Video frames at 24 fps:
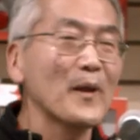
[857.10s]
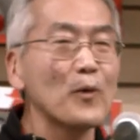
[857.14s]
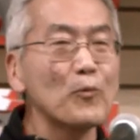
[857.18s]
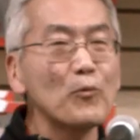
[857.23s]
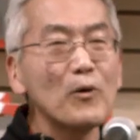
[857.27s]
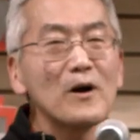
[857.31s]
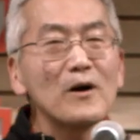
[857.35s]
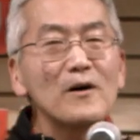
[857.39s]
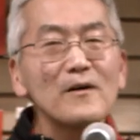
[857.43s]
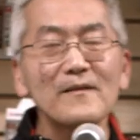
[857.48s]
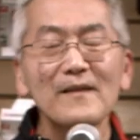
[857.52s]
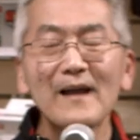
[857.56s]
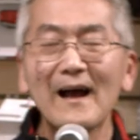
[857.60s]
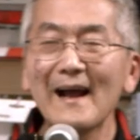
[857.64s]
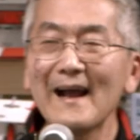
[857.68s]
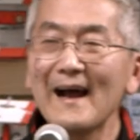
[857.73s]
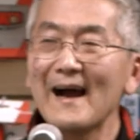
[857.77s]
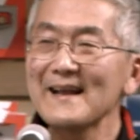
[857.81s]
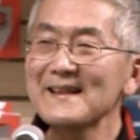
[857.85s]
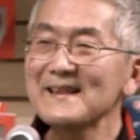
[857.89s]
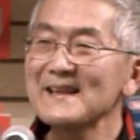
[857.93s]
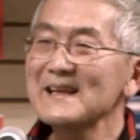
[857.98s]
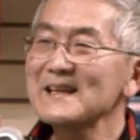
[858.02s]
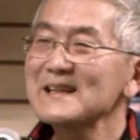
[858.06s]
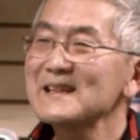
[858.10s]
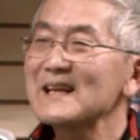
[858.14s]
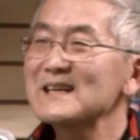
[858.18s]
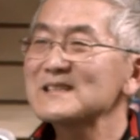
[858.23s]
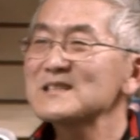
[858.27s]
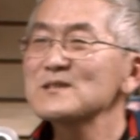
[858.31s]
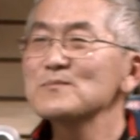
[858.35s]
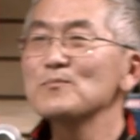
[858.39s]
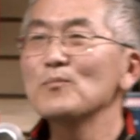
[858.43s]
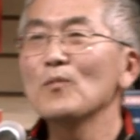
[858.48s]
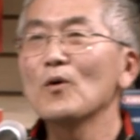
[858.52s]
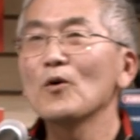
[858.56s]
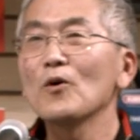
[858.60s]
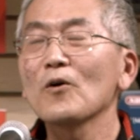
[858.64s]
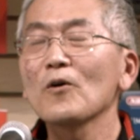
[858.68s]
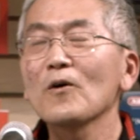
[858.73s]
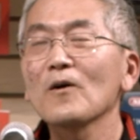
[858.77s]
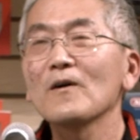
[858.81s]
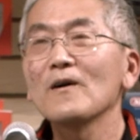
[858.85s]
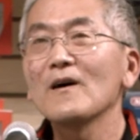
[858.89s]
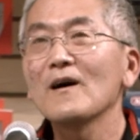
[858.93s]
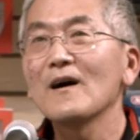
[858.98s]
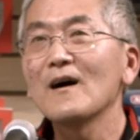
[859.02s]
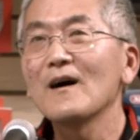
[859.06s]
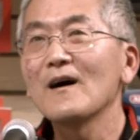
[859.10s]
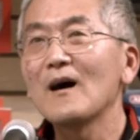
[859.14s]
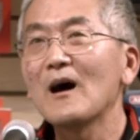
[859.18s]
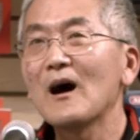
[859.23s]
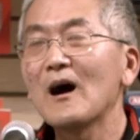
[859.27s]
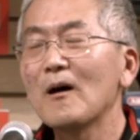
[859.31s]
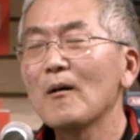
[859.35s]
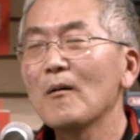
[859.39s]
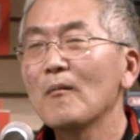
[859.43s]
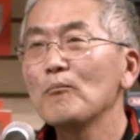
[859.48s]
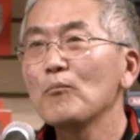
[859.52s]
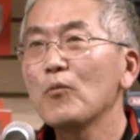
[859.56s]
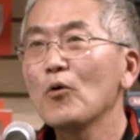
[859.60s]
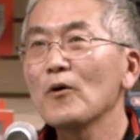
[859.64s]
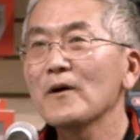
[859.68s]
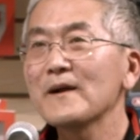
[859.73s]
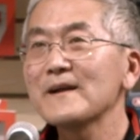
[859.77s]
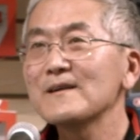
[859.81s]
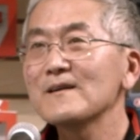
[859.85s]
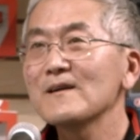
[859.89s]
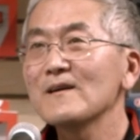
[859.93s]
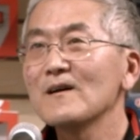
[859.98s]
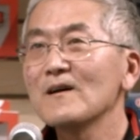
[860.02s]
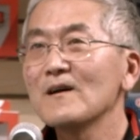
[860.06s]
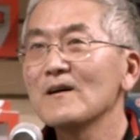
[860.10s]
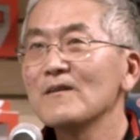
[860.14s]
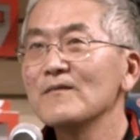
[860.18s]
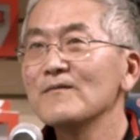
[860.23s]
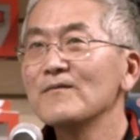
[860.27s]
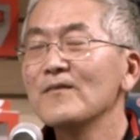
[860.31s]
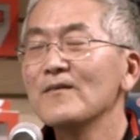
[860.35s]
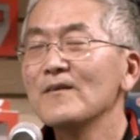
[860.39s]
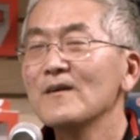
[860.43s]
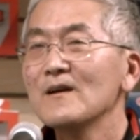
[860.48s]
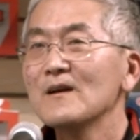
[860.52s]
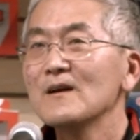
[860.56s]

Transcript: Well, I, I, think that's more a, a point of